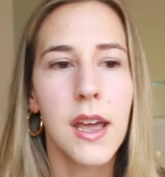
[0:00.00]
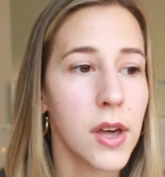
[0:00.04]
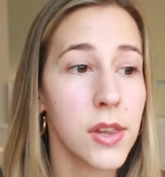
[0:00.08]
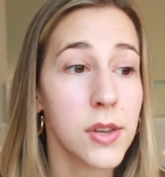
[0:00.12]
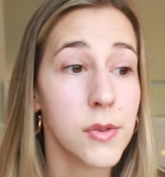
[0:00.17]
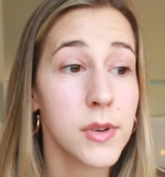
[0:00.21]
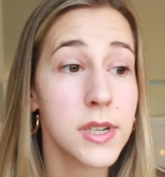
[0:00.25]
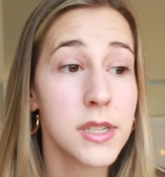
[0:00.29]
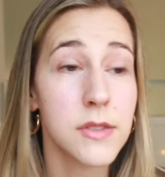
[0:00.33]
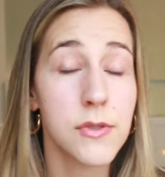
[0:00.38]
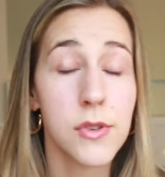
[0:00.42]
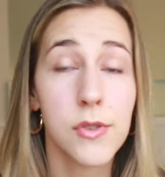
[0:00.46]

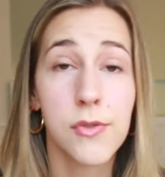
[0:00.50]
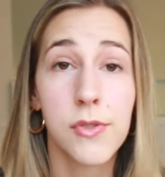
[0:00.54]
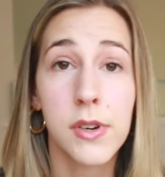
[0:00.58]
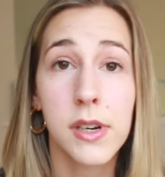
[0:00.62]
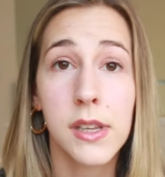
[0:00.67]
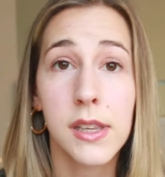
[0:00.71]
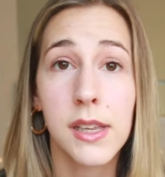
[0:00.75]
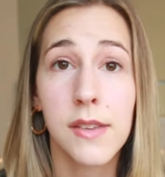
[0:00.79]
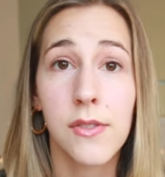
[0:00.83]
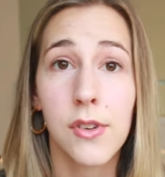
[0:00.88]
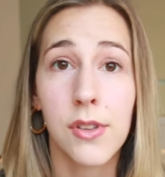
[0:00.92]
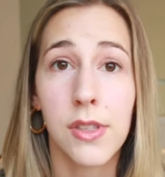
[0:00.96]
Otherwise, feel free
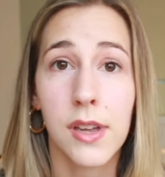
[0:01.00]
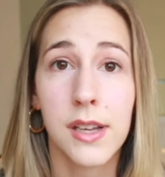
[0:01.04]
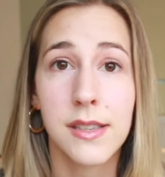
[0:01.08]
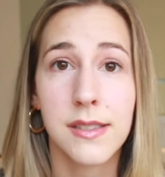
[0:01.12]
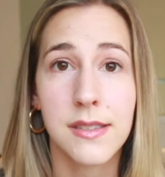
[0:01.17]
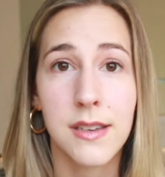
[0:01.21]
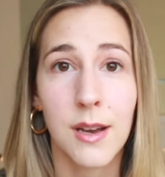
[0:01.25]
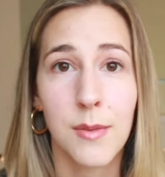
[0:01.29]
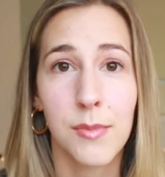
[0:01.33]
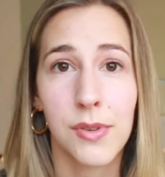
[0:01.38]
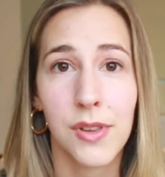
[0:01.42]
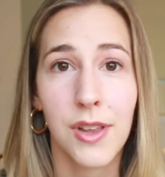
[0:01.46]
to leave your thoughts
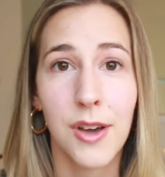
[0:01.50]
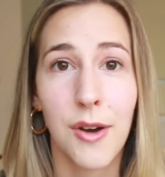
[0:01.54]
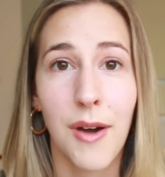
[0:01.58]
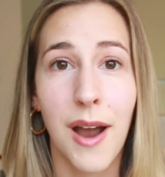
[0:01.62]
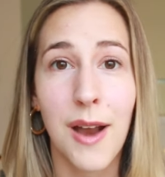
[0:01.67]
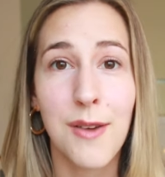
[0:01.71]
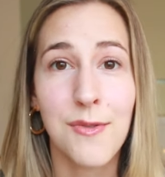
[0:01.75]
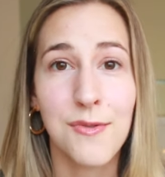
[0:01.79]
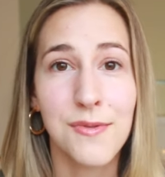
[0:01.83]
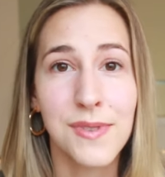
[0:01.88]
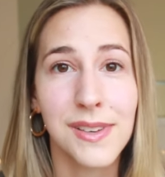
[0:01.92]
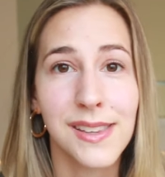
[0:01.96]
down below. I
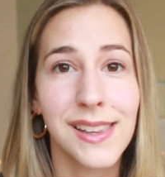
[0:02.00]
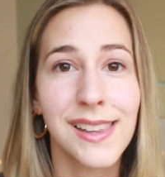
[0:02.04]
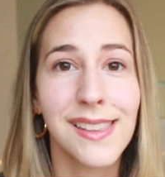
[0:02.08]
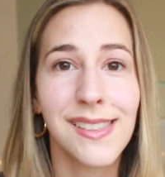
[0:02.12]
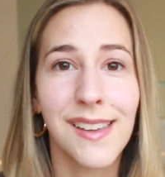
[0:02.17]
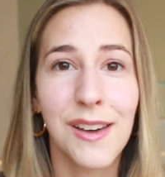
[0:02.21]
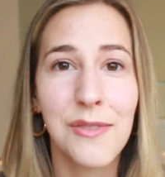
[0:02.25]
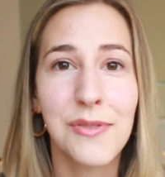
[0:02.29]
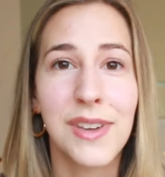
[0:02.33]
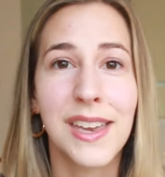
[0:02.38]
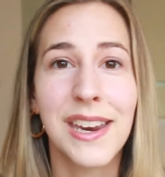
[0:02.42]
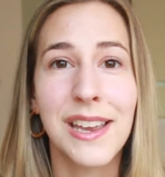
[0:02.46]
really
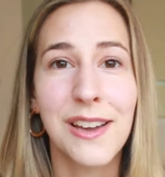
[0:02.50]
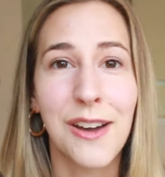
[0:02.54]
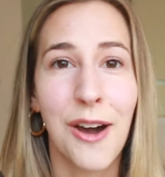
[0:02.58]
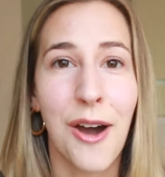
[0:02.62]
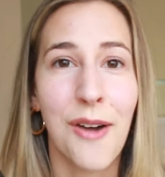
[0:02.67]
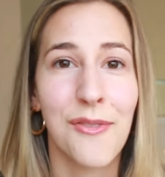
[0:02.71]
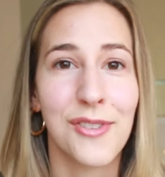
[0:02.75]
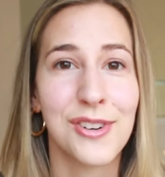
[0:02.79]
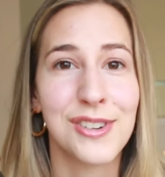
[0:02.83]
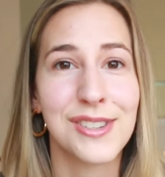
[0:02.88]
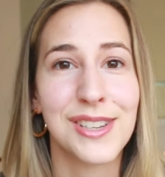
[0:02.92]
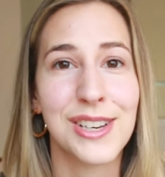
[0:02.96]
love getting
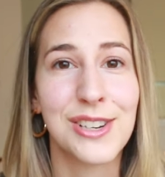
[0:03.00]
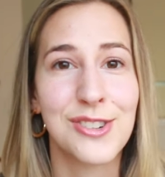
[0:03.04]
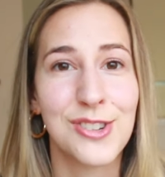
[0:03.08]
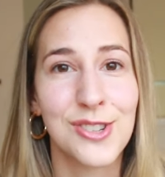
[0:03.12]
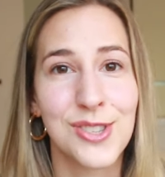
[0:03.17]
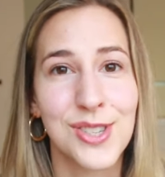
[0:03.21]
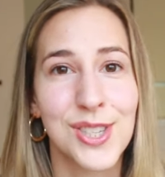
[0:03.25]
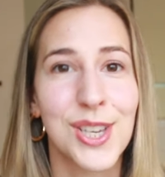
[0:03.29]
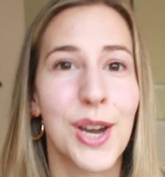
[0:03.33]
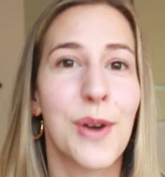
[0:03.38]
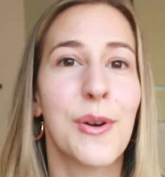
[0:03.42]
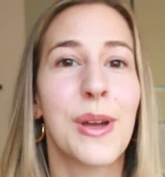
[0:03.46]

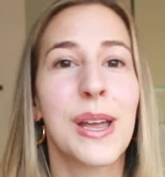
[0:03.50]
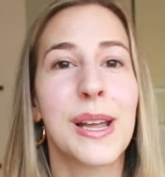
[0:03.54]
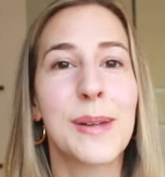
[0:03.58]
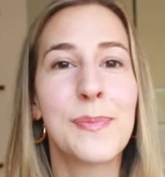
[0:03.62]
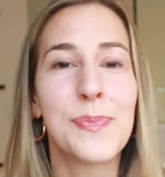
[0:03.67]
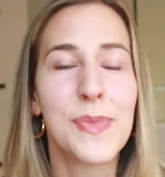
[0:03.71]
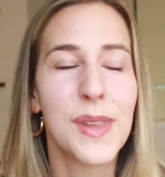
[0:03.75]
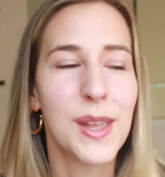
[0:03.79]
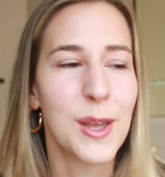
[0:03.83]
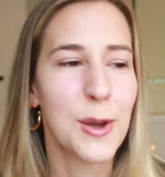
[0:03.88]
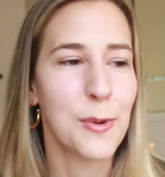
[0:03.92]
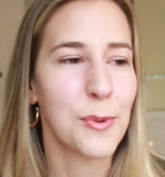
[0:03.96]
conversations going
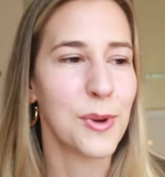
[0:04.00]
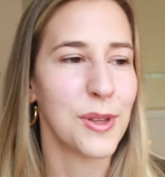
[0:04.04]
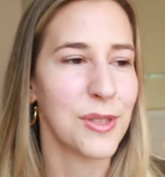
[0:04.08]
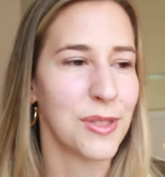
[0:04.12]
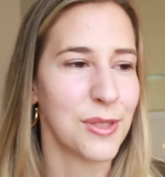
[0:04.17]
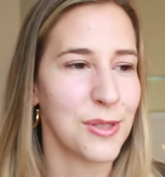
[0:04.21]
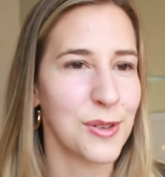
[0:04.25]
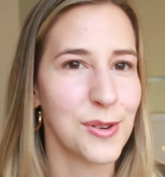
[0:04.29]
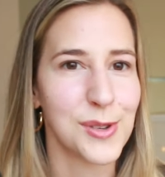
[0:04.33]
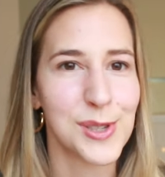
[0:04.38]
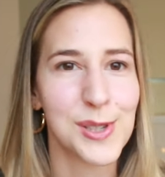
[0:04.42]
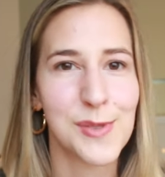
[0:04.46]

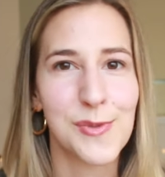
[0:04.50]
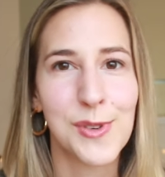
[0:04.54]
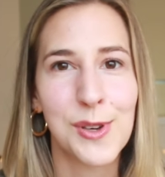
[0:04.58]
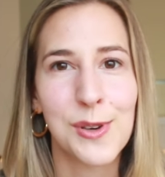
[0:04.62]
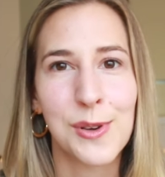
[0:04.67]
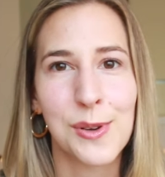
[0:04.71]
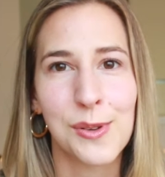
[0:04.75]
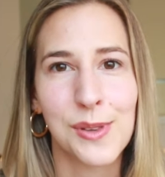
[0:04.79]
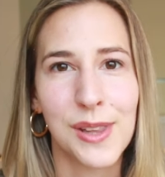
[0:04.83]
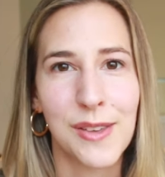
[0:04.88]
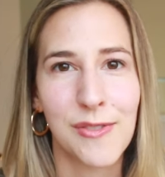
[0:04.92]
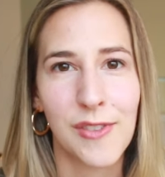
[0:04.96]
with those of you
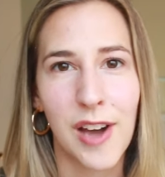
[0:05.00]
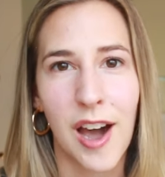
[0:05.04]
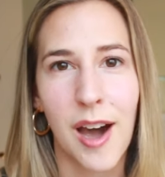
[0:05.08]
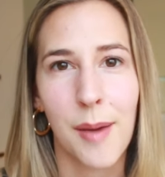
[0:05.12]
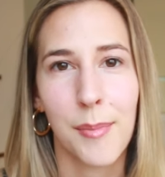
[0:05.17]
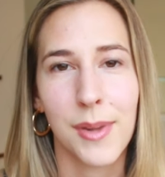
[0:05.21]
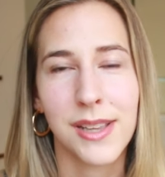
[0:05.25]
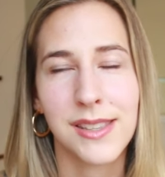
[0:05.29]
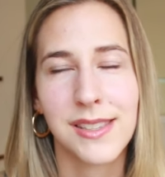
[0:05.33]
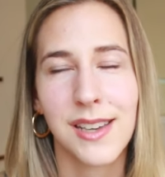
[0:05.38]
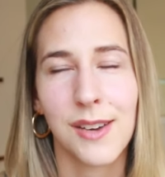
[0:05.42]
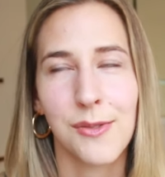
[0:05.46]
who leave
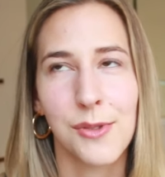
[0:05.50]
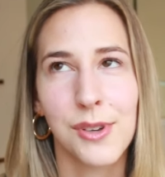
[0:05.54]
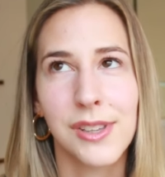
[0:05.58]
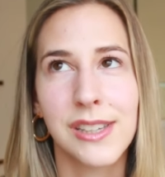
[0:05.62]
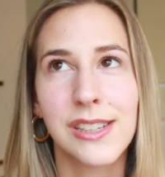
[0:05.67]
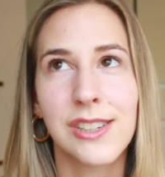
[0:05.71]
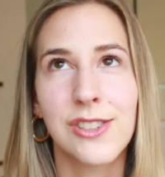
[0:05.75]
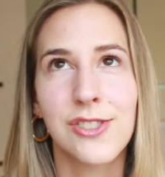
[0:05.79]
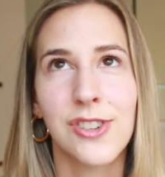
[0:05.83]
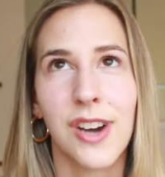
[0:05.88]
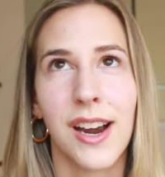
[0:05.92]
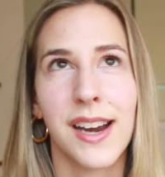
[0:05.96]
comments. I really
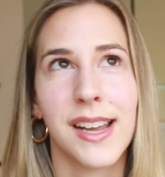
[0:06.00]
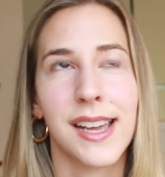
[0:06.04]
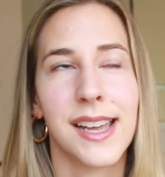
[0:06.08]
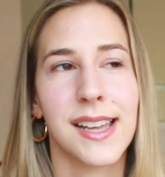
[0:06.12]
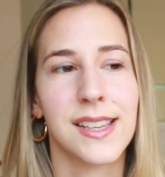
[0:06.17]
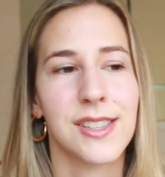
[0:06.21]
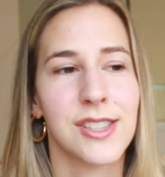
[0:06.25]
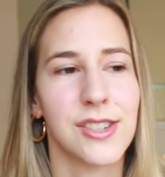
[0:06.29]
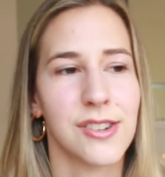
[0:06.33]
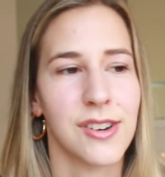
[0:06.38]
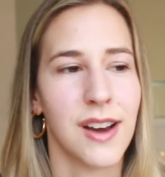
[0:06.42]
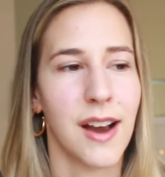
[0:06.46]
do try to
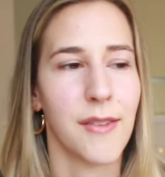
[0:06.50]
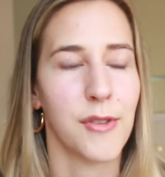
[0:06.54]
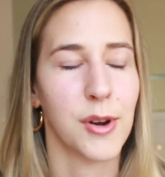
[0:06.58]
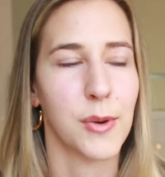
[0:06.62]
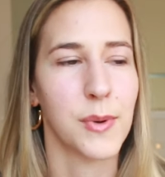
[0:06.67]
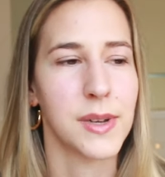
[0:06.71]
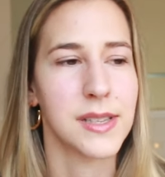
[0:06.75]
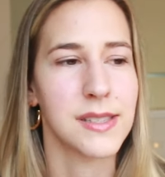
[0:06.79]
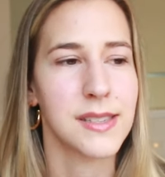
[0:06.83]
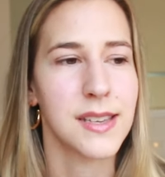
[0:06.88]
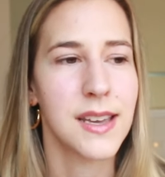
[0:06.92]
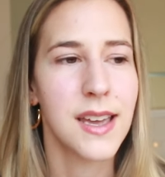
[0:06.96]
answer
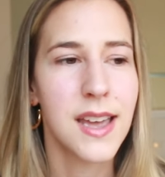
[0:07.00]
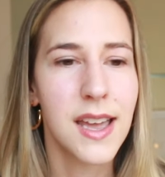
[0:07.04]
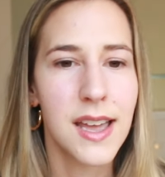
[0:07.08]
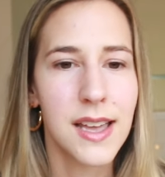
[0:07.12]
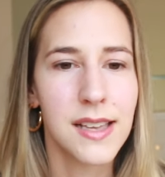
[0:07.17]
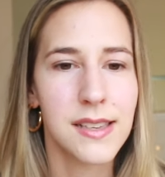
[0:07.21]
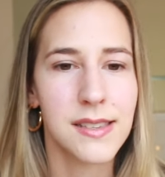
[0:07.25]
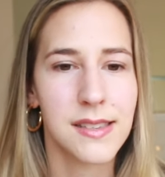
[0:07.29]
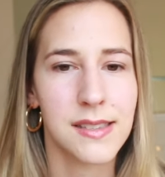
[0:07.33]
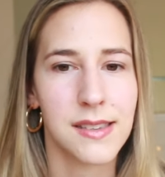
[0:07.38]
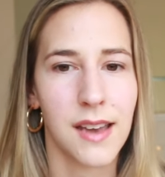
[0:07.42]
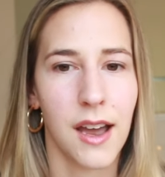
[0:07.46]
everyone's
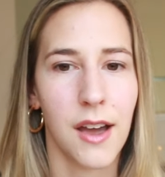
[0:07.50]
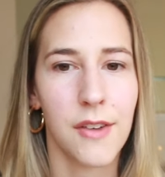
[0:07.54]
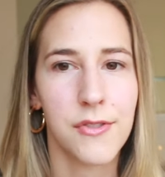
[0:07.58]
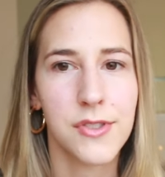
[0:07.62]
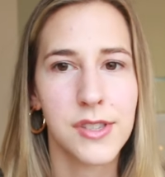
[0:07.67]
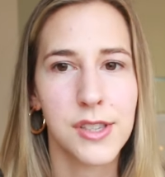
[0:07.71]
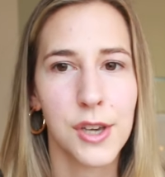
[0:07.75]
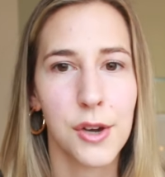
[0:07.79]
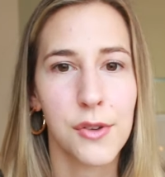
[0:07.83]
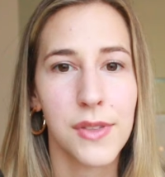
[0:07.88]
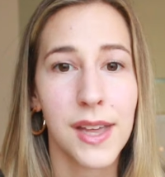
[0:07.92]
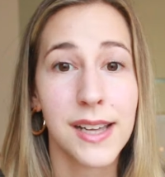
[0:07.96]
stuff.
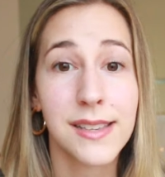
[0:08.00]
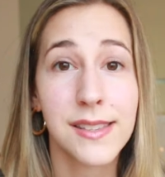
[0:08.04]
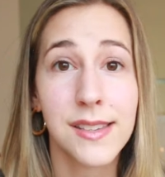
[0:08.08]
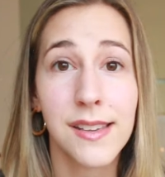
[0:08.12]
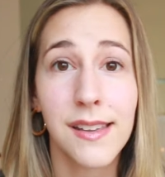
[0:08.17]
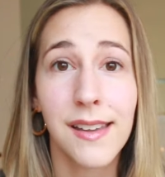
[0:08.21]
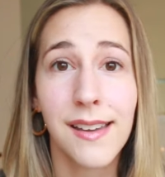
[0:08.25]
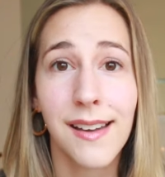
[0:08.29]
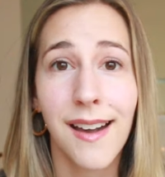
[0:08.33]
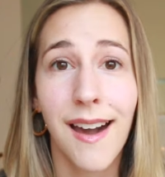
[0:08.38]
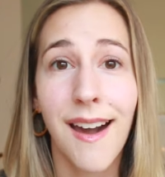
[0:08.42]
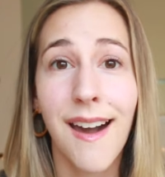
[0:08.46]
So that's all
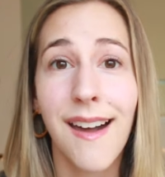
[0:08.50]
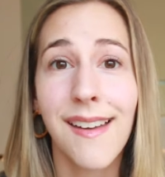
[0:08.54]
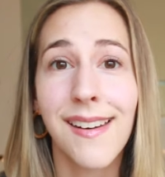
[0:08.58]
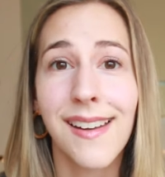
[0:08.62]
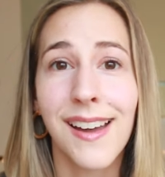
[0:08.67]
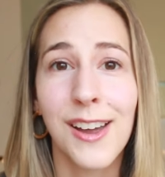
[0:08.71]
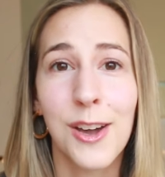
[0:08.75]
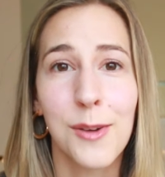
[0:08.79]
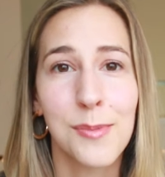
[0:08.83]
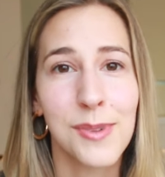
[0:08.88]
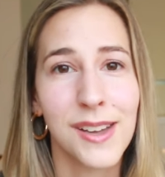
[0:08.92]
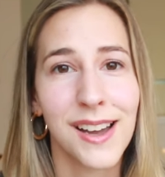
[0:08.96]
I got.
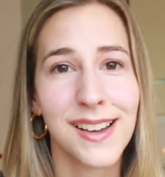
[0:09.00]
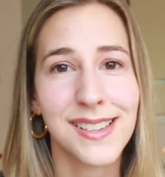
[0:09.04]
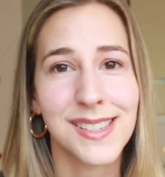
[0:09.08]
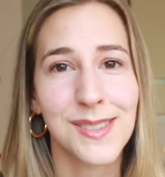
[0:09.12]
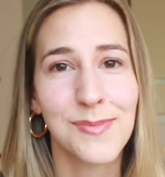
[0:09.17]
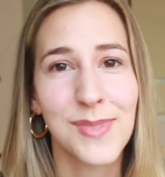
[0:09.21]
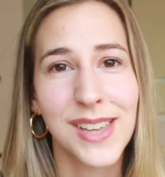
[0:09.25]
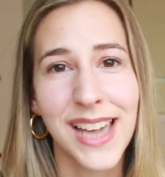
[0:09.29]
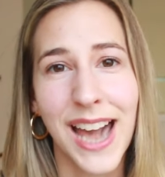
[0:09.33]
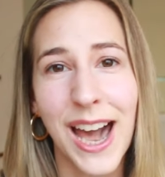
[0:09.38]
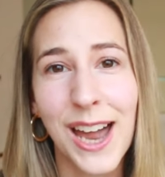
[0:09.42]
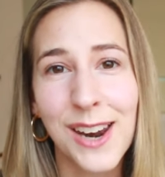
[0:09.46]
I hope you got
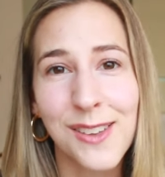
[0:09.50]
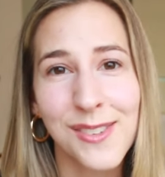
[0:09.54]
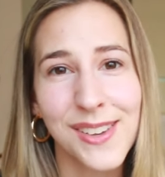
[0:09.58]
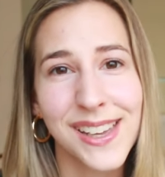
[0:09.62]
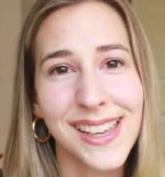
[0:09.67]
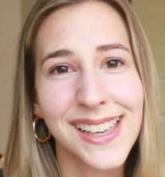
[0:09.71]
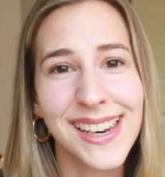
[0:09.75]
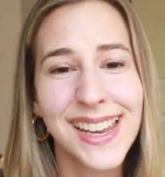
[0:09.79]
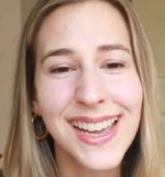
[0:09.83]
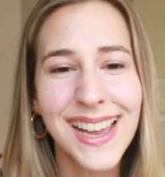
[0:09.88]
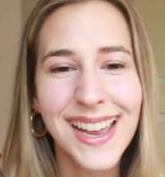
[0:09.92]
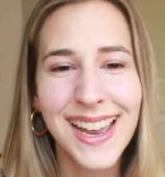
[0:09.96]
something out of
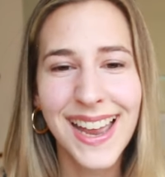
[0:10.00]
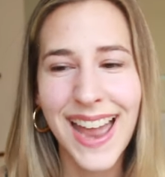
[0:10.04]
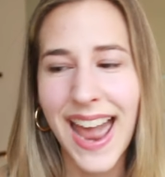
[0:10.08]
it.